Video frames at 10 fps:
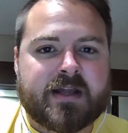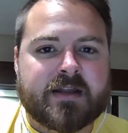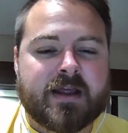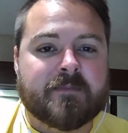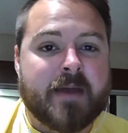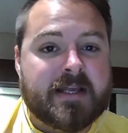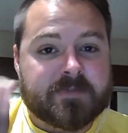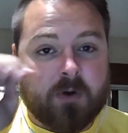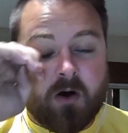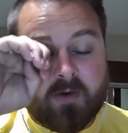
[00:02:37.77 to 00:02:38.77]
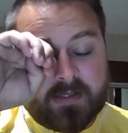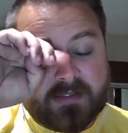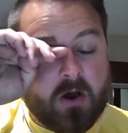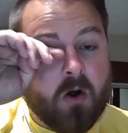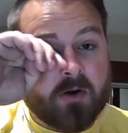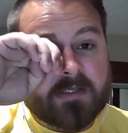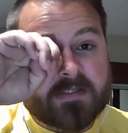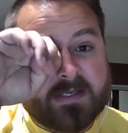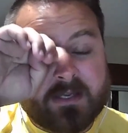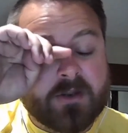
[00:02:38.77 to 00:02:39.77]
in, in, baseball is the hardest
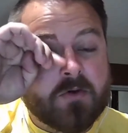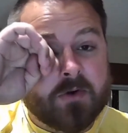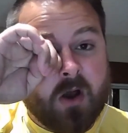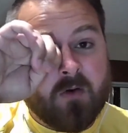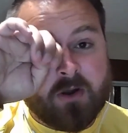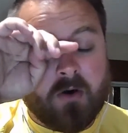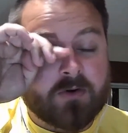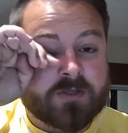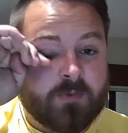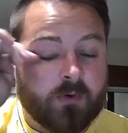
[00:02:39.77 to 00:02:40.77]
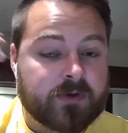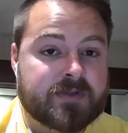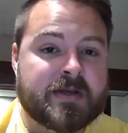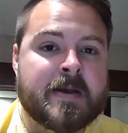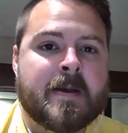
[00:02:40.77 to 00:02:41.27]
thing to do in all college sports.